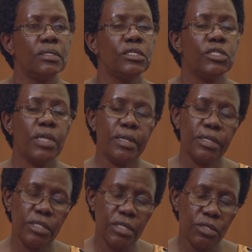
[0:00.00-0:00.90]

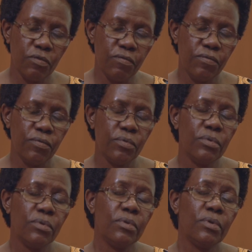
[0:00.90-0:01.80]
challenges of
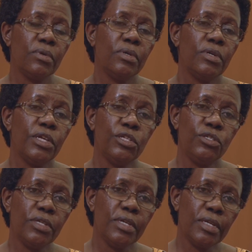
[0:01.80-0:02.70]

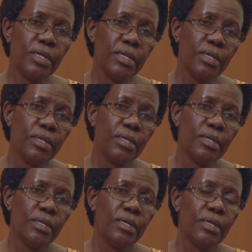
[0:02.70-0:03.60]
aging,
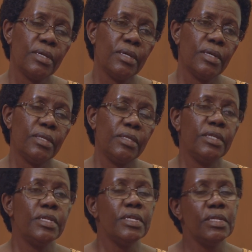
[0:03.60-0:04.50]
the
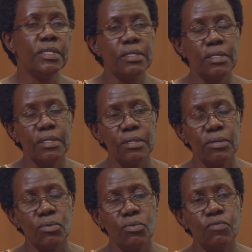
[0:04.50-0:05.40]
needs
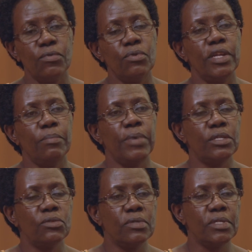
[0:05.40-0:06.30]
of older
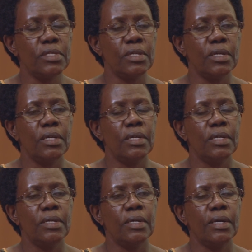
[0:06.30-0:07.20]
persons,
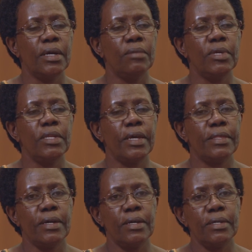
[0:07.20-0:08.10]
and many
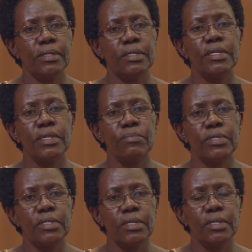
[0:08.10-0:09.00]
other
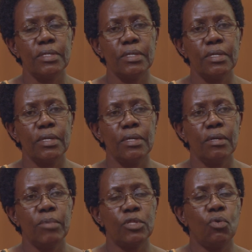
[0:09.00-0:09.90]
themes,
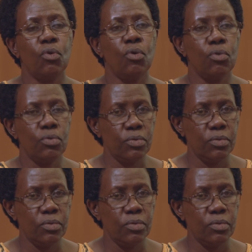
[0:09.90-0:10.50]
but all